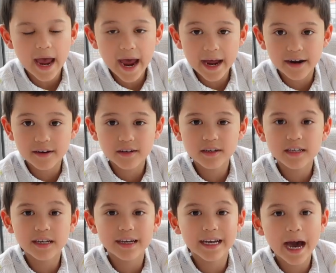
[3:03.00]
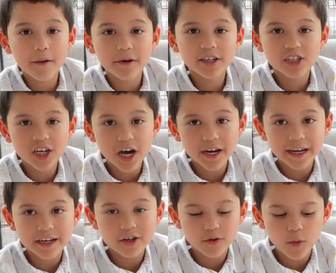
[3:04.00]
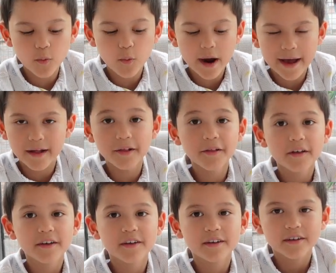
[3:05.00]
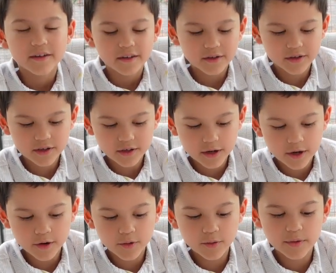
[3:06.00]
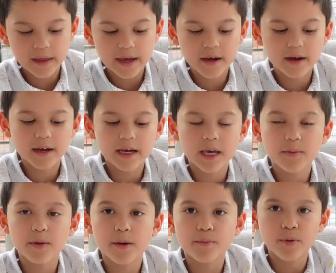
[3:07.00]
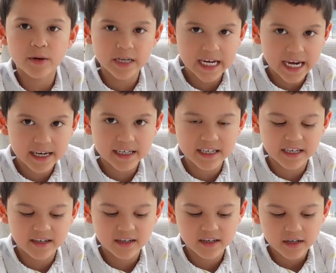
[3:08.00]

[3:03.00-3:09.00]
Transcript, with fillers: and now it's turned into a well so they can keep it protected.